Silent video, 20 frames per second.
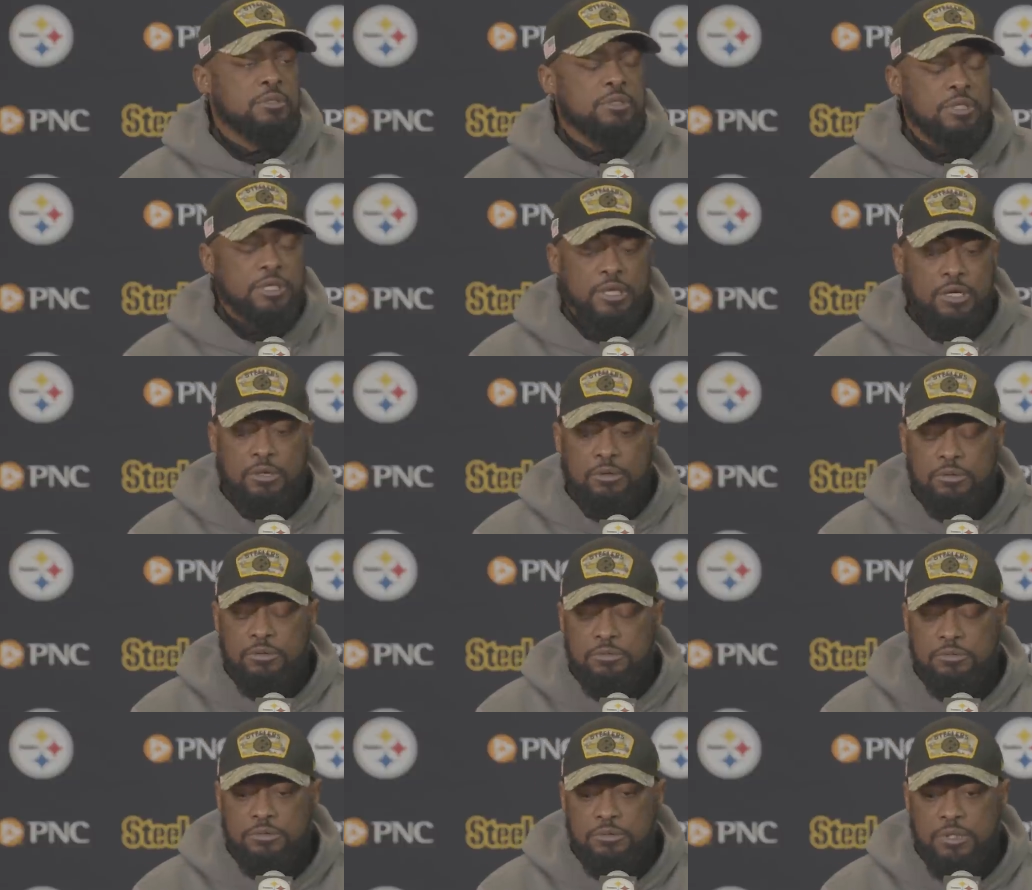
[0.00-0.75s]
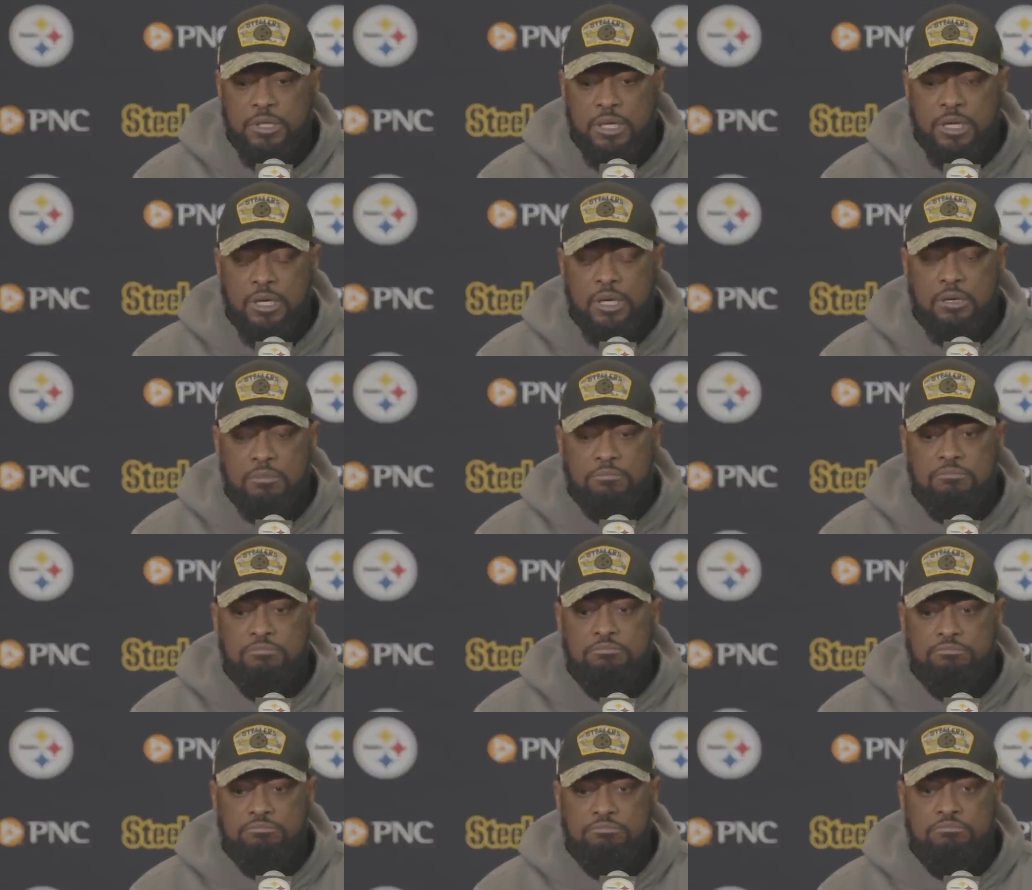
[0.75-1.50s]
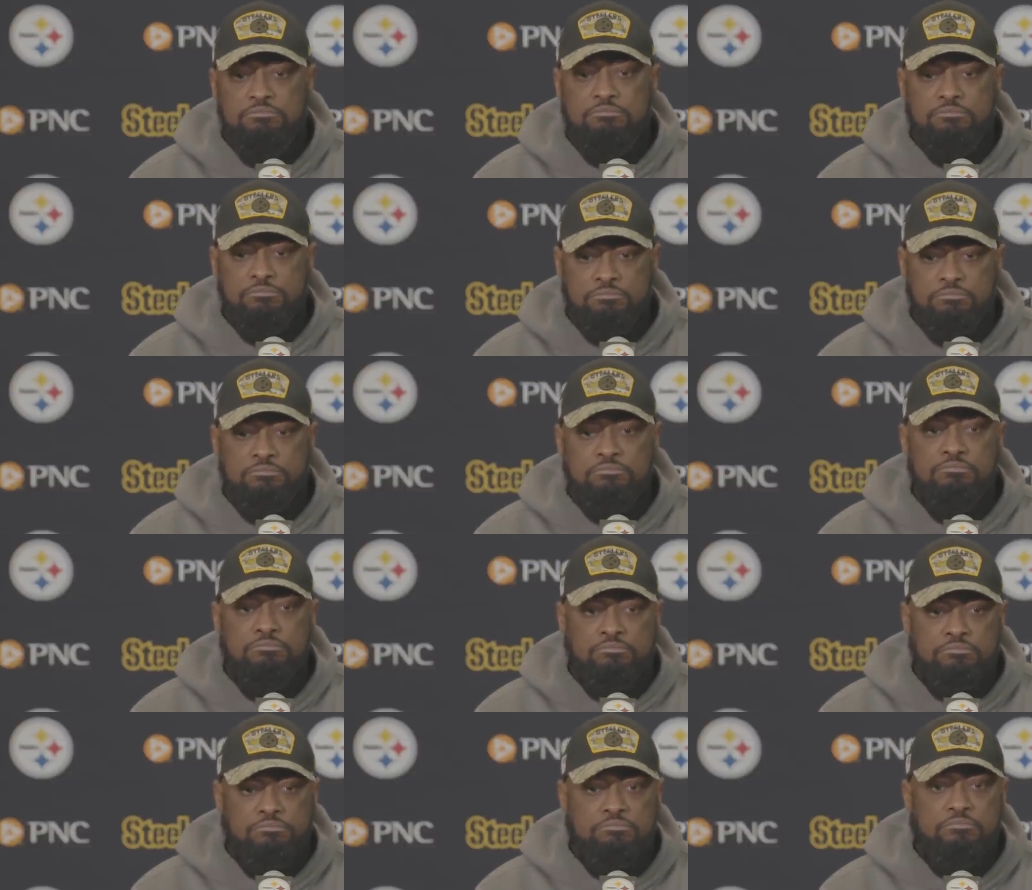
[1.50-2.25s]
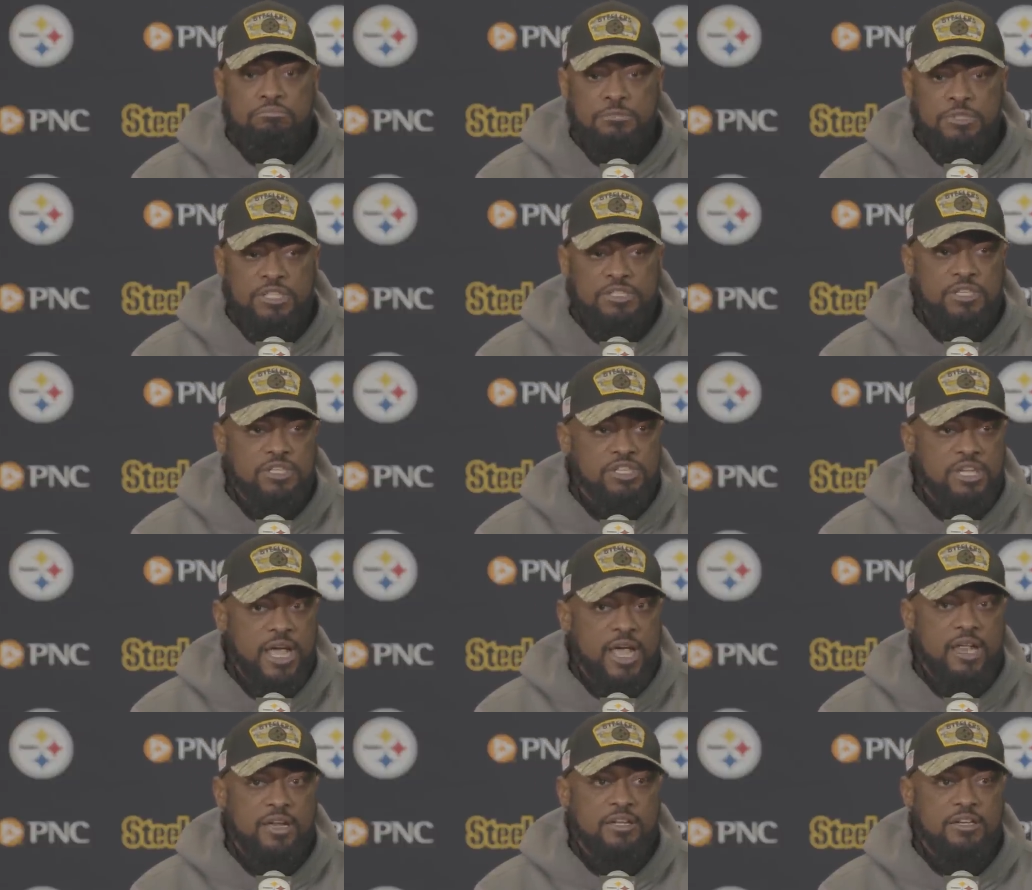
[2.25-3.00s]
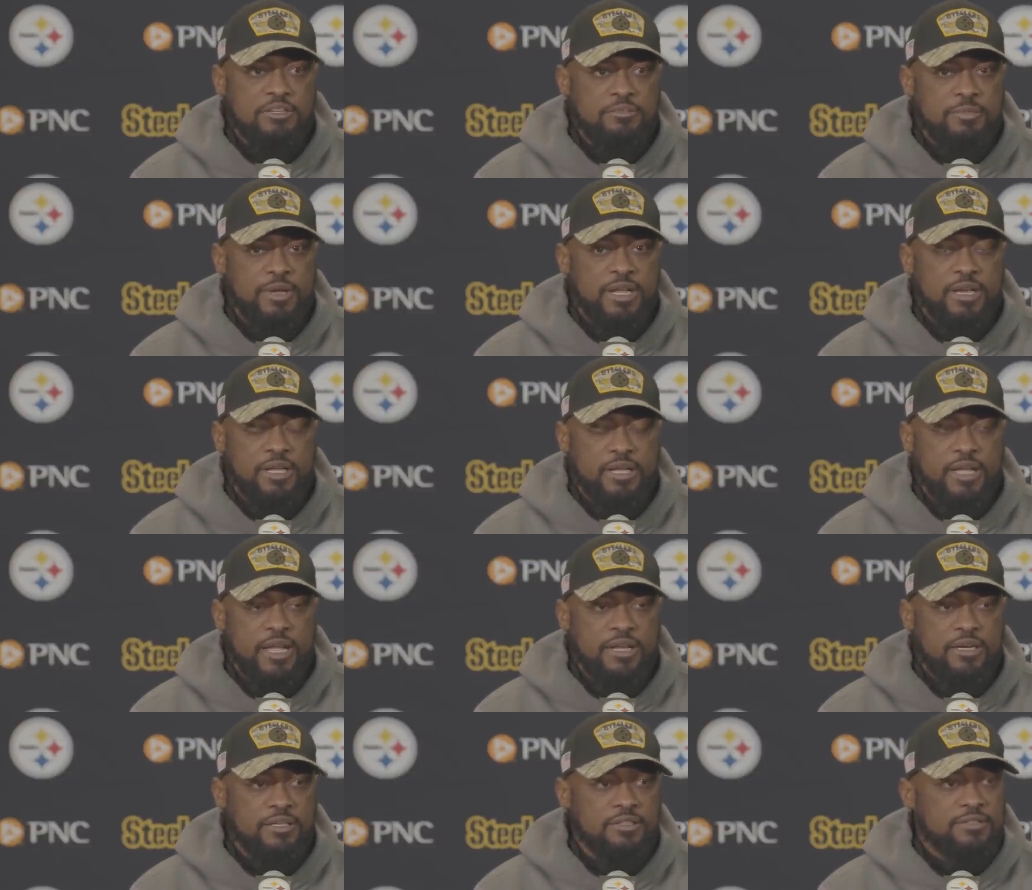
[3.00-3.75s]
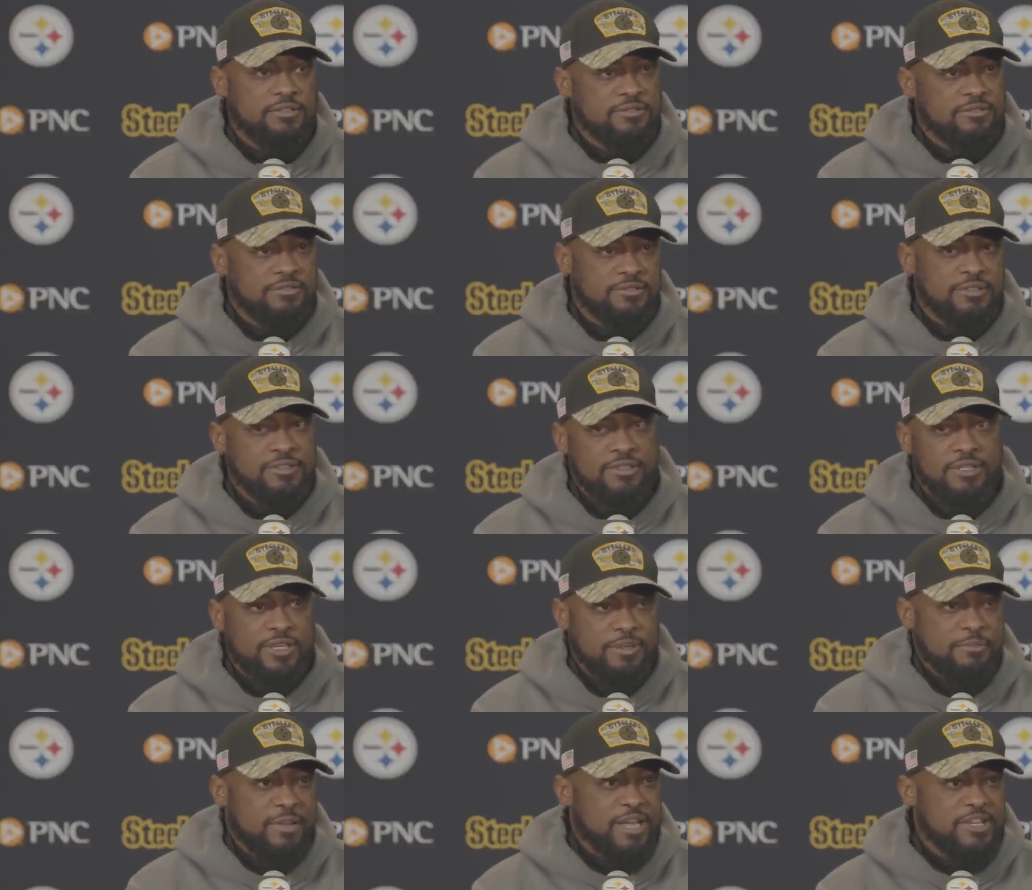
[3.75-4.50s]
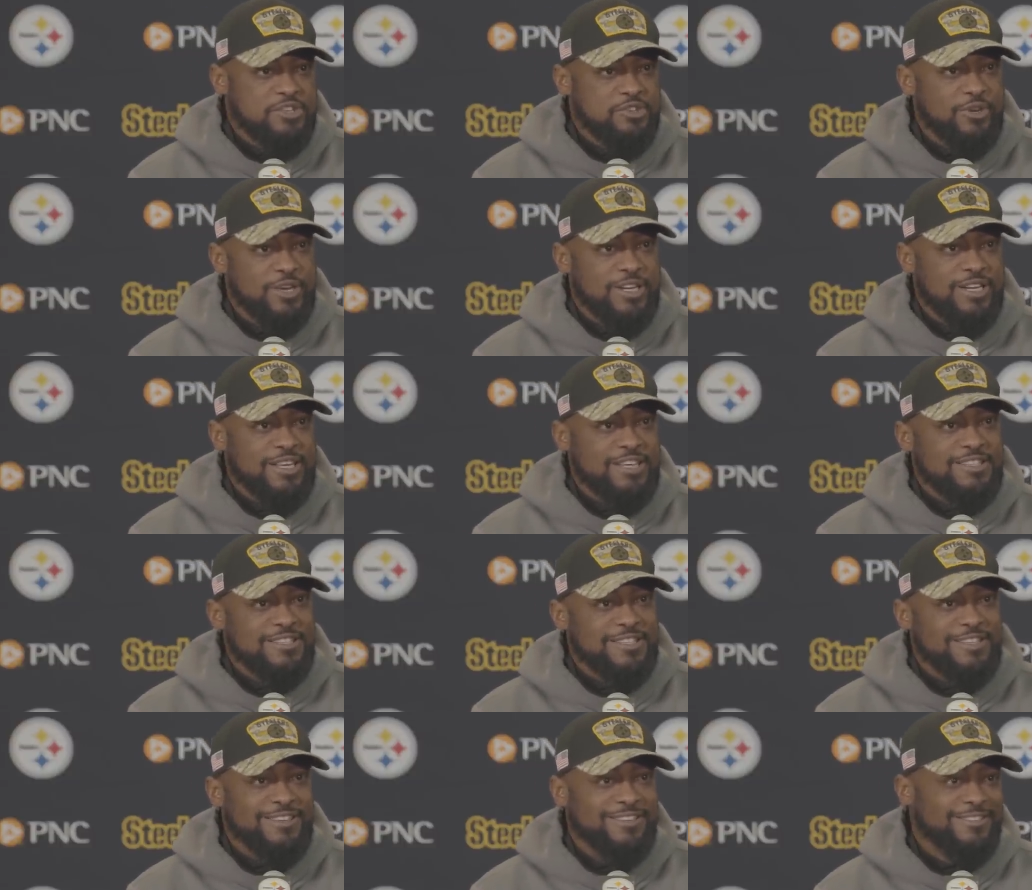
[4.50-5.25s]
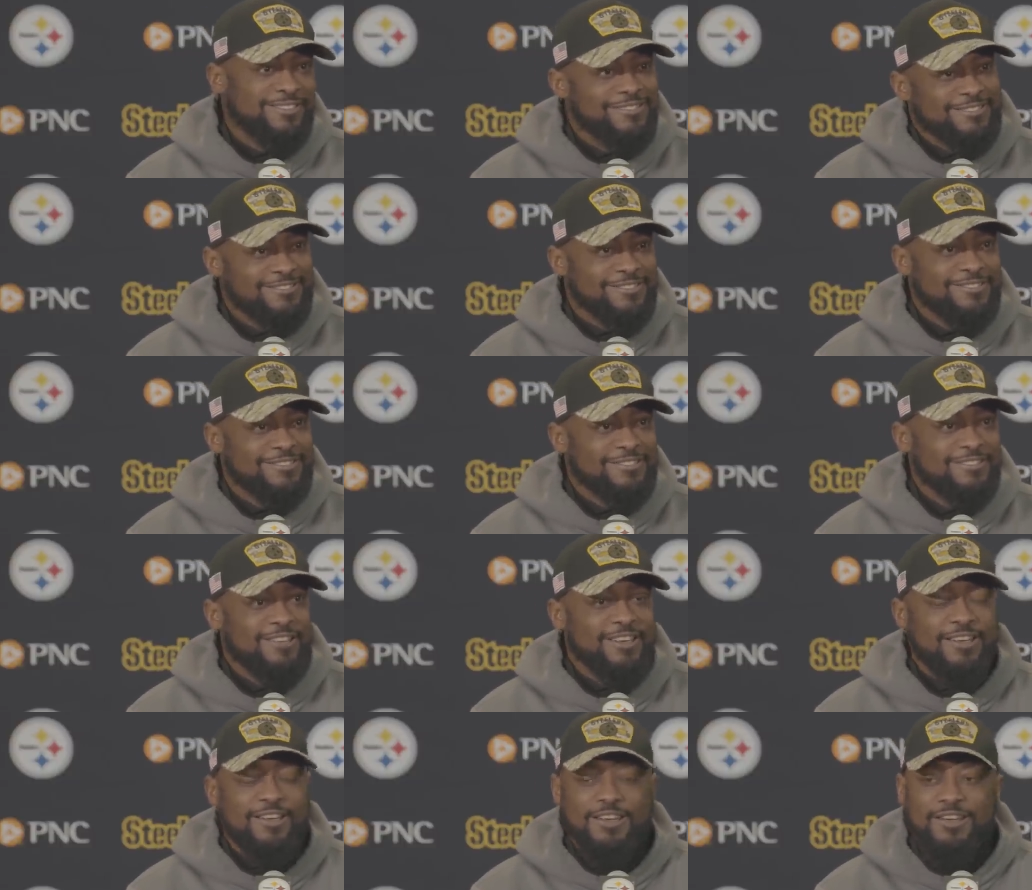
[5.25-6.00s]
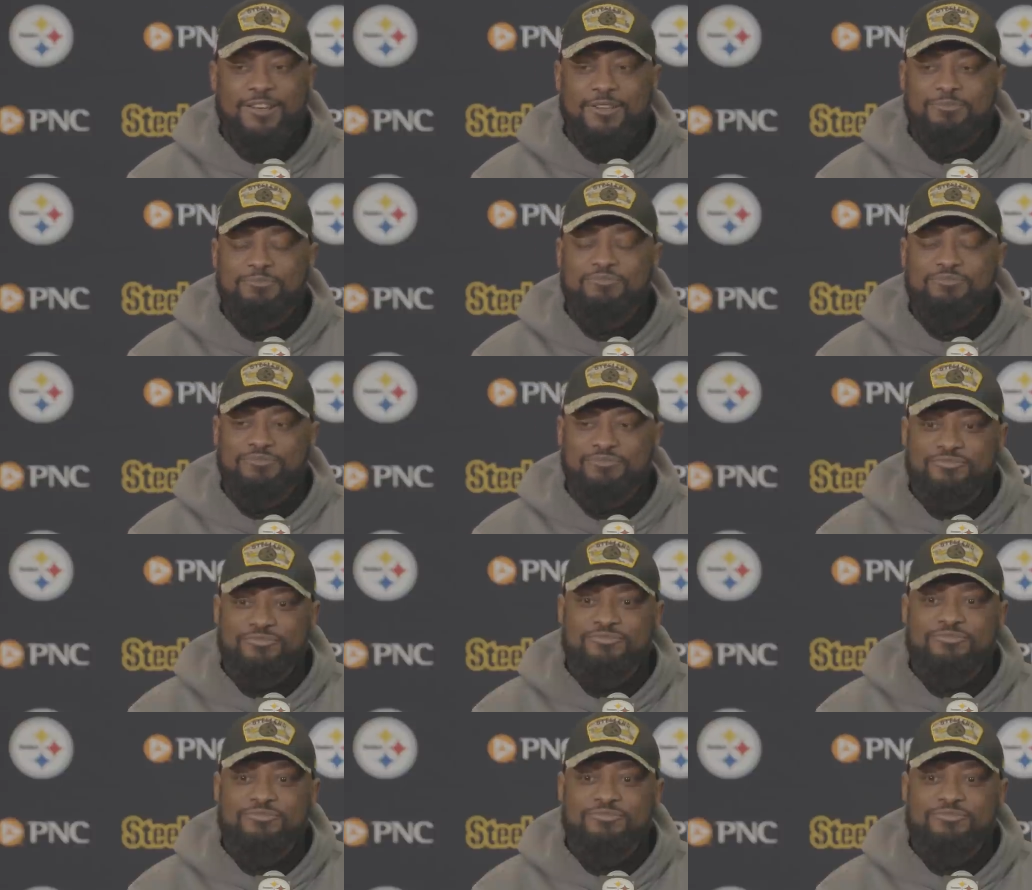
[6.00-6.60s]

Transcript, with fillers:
Speaker 1: you know, um, it's a challenge, man. It kind of it makes you uneasy, um,